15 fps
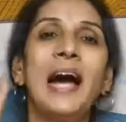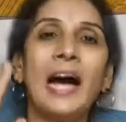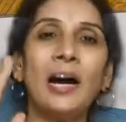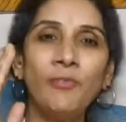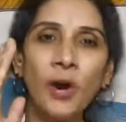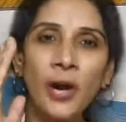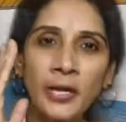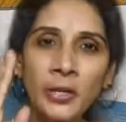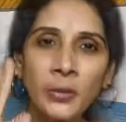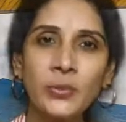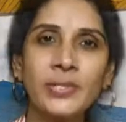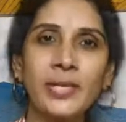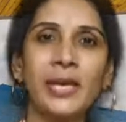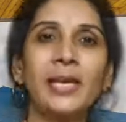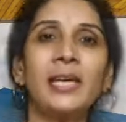Avoid
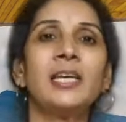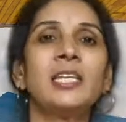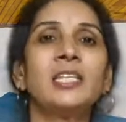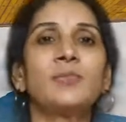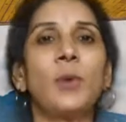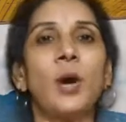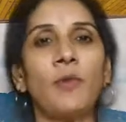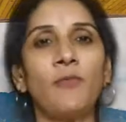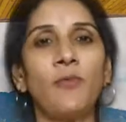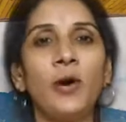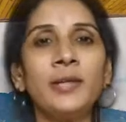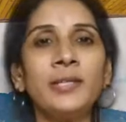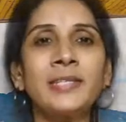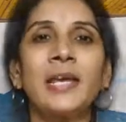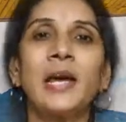using small
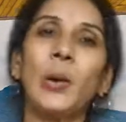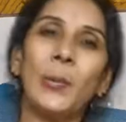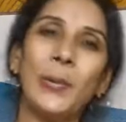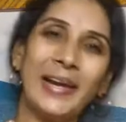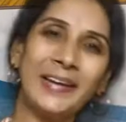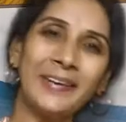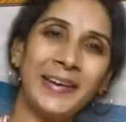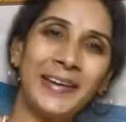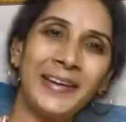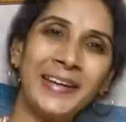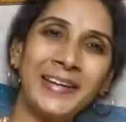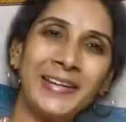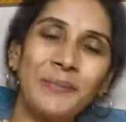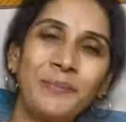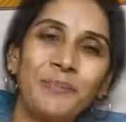fonts while
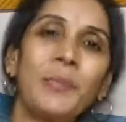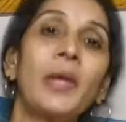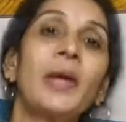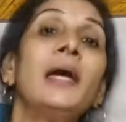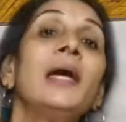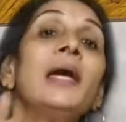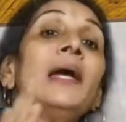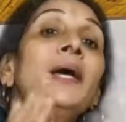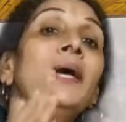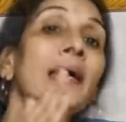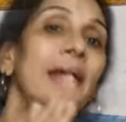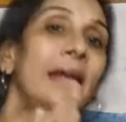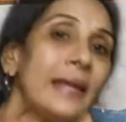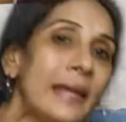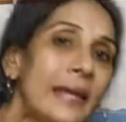reading.
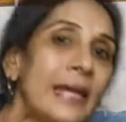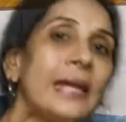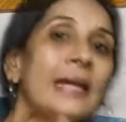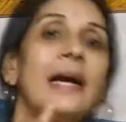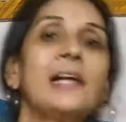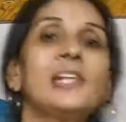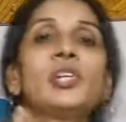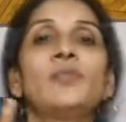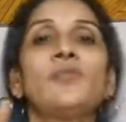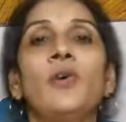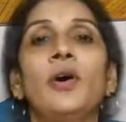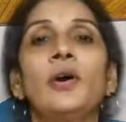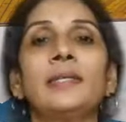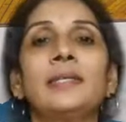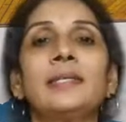Reading larger
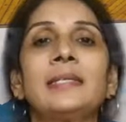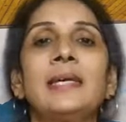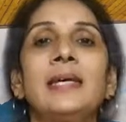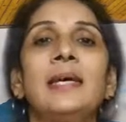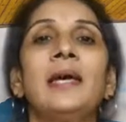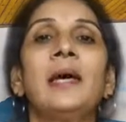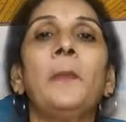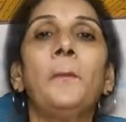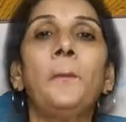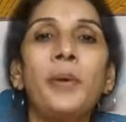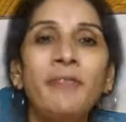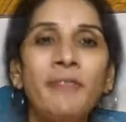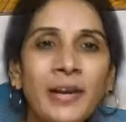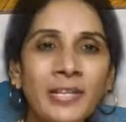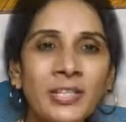fonts
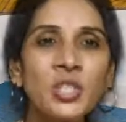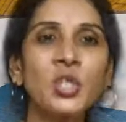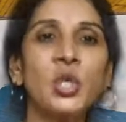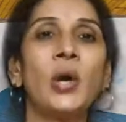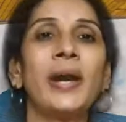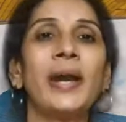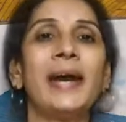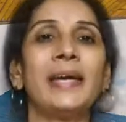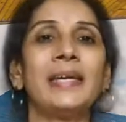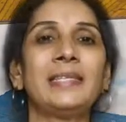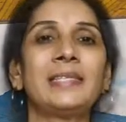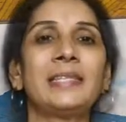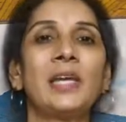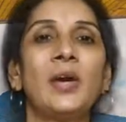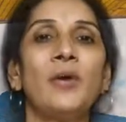prevents your
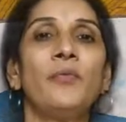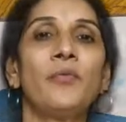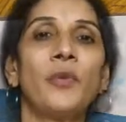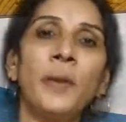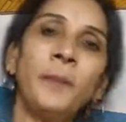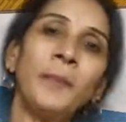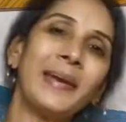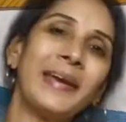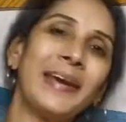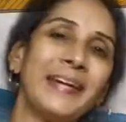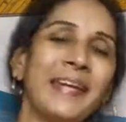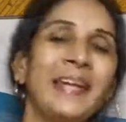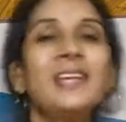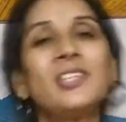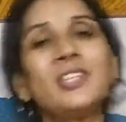eyes from
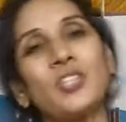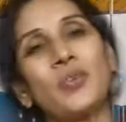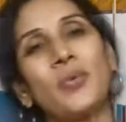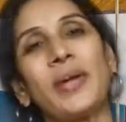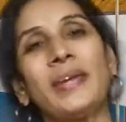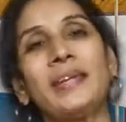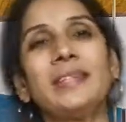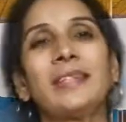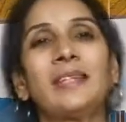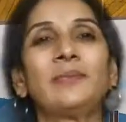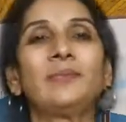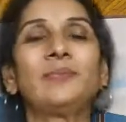getting strained.